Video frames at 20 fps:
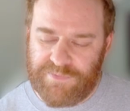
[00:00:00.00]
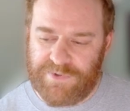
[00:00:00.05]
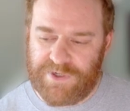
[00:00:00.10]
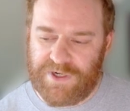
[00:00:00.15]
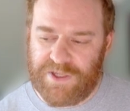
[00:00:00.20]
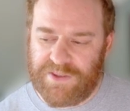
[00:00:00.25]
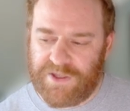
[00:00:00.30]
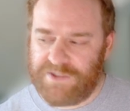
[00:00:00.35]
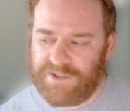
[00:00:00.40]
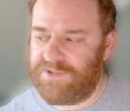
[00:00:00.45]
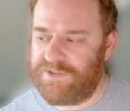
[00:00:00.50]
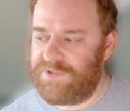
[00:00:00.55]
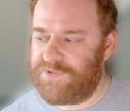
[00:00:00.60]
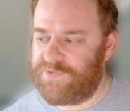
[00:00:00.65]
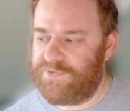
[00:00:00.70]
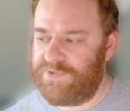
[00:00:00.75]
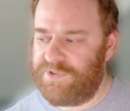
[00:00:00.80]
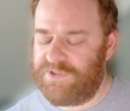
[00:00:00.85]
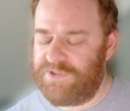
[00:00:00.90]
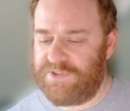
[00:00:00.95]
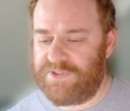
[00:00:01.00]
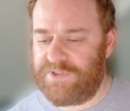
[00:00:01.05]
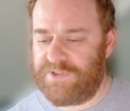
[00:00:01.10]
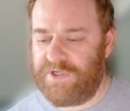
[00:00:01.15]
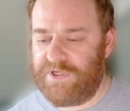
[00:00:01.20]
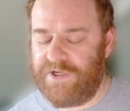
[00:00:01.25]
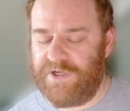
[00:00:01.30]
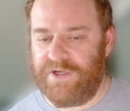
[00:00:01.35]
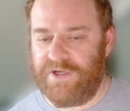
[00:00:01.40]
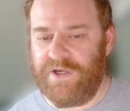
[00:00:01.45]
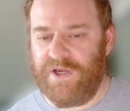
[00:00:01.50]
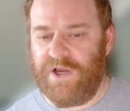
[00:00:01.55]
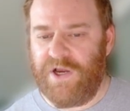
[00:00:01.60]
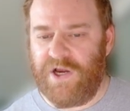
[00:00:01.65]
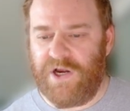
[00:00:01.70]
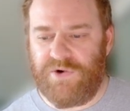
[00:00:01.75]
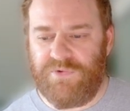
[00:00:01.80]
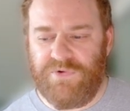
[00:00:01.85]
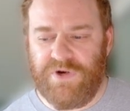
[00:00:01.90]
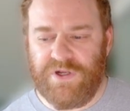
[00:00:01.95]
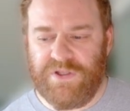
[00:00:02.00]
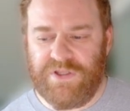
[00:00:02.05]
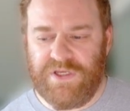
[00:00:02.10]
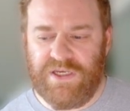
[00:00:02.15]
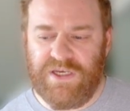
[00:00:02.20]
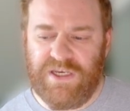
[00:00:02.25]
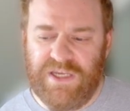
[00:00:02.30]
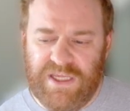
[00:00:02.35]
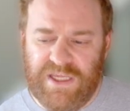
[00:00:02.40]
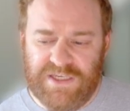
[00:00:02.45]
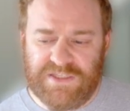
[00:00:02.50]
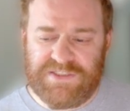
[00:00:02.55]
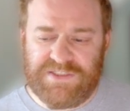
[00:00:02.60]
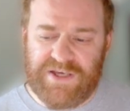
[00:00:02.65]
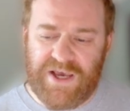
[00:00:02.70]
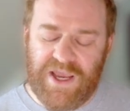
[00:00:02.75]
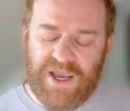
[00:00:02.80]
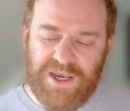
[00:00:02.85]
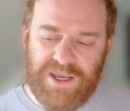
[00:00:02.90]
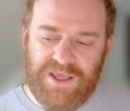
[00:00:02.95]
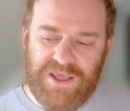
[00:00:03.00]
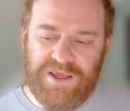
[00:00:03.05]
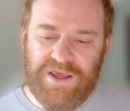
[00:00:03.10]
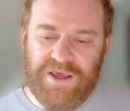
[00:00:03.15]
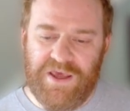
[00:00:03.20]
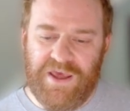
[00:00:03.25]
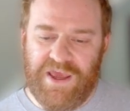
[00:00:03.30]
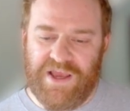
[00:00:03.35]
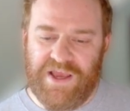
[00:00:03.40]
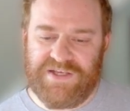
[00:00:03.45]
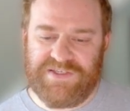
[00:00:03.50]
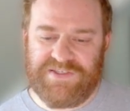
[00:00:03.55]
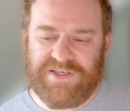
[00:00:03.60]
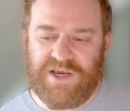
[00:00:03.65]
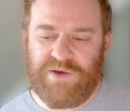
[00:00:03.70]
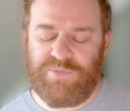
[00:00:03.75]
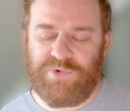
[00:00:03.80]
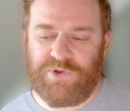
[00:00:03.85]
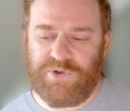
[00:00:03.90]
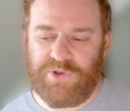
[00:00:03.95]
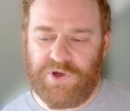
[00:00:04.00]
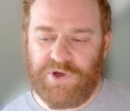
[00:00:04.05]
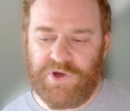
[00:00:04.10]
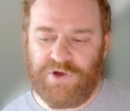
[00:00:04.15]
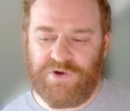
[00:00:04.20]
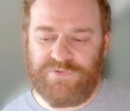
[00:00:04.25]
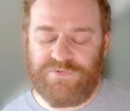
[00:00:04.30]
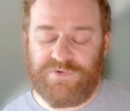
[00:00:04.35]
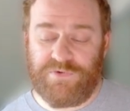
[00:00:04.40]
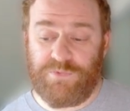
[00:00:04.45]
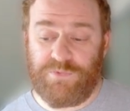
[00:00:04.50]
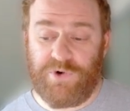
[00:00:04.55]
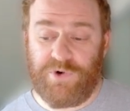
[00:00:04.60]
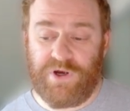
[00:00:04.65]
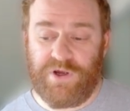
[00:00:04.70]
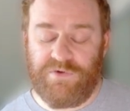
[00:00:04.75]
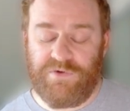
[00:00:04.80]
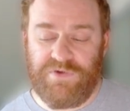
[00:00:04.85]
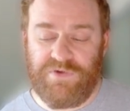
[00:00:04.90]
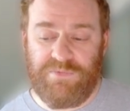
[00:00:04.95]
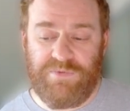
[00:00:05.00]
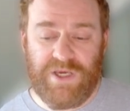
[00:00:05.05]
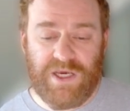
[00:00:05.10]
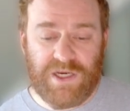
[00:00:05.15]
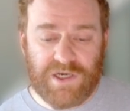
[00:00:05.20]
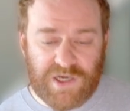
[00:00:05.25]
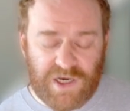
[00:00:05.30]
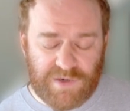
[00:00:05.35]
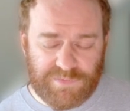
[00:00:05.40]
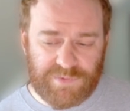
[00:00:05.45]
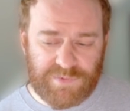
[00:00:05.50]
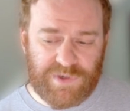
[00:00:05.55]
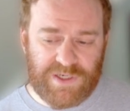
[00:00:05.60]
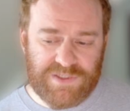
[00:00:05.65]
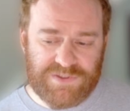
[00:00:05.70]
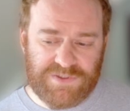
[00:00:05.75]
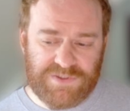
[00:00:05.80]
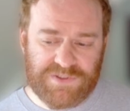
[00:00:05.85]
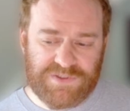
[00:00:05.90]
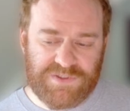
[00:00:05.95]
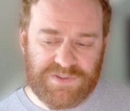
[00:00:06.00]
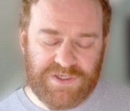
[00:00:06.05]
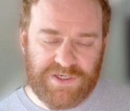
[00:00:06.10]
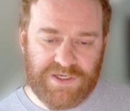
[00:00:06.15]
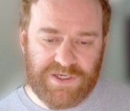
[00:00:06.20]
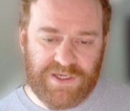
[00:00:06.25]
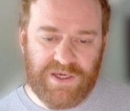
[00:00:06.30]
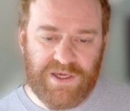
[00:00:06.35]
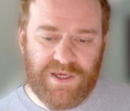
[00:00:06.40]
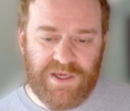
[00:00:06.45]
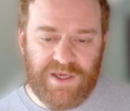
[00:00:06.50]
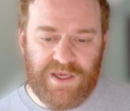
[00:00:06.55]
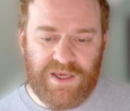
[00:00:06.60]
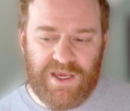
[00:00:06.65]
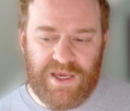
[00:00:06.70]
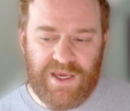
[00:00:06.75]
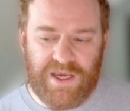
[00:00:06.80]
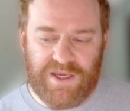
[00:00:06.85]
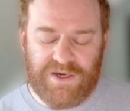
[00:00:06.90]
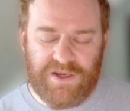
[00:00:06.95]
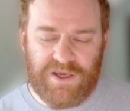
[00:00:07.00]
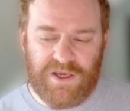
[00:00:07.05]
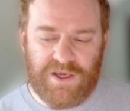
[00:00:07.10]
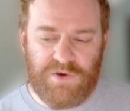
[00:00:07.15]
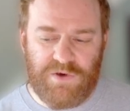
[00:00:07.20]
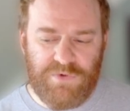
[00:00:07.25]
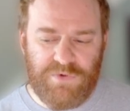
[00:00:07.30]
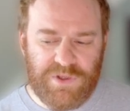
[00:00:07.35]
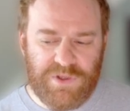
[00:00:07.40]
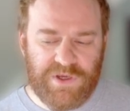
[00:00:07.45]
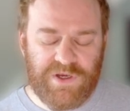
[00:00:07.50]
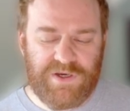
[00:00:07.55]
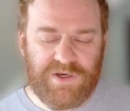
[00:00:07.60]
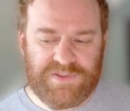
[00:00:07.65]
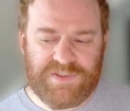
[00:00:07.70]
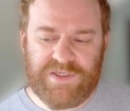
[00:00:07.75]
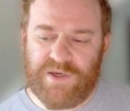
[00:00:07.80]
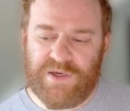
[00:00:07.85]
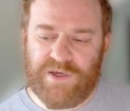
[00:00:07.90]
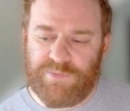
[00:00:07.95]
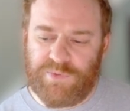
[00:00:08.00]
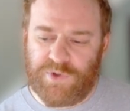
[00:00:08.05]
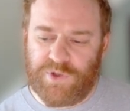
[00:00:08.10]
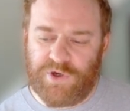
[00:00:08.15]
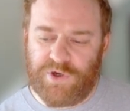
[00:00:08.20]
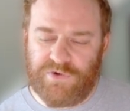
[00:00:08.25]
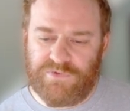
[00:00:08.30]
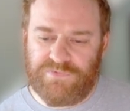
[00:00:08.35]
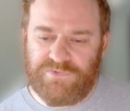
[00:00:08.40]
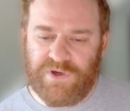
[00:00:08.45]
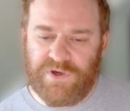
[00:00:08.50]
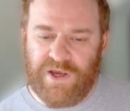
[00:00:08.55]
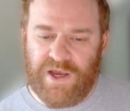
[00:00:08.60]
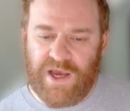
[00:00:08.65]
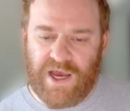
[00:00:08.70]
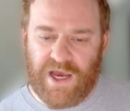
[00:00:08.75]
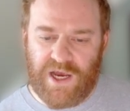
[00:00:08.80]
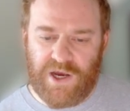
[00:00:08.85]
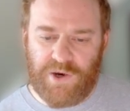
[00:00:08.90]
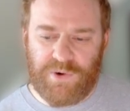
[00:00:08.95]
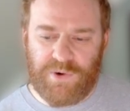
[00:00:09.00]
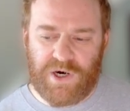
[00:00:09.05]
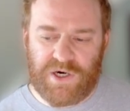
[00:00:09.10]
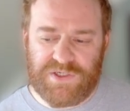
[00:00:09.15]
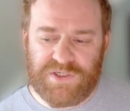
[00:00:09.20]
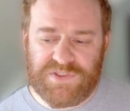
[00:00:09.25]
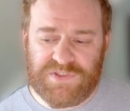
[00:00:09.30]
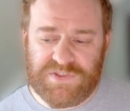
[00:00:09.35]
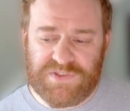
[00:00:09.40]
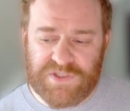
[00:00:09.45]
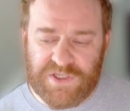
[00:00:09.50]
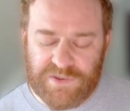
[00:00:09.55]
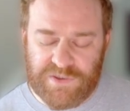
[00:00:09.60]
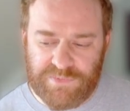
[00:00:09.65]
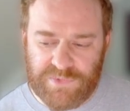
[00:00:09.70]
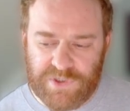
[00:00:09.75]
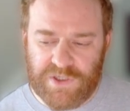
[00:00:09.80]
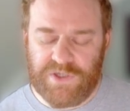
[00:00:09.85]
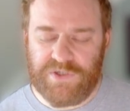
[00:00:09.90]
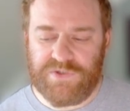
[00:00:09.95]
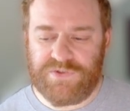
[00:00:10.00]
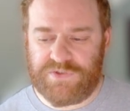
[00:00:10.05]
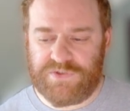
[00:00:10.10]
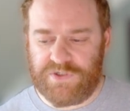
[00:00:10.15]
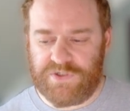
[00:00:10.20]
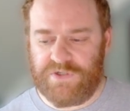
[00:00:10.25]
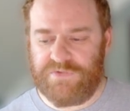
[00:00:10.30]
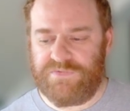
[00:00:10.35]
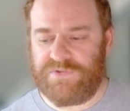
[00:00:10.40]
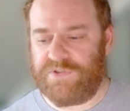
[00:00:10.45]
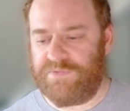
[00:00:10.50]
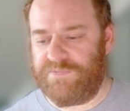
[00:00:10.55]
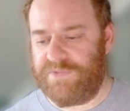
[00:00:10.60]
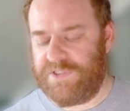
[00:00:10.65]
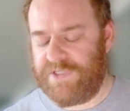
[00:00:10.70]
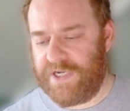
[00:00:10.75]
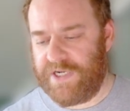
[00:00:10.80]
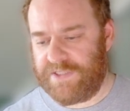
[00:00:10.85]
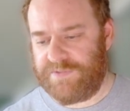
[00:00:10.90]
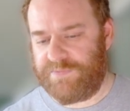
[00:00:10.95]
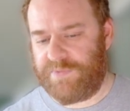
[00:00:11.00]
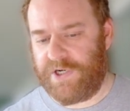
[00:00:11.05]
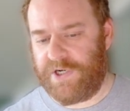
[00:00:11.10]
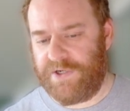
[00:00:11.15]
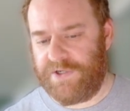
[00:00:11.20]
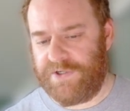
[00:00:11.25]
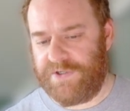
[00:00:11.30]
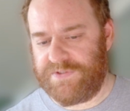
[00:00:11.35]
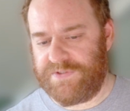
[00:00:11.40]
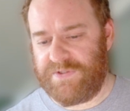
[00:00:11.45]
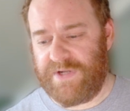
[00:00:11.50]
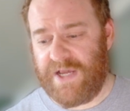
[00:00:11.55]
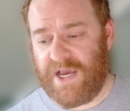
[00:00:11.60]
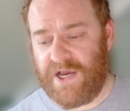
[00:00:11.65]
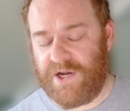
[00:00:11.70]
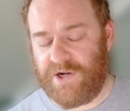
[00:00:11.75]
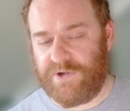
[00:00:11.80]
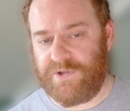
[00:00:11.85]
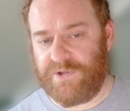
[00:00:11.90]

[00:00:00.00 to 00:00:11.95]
I thought that this was just a really neat and tidy example of what VPN compromise looks like, and a really good example of how our SIEM serves to protect partners and how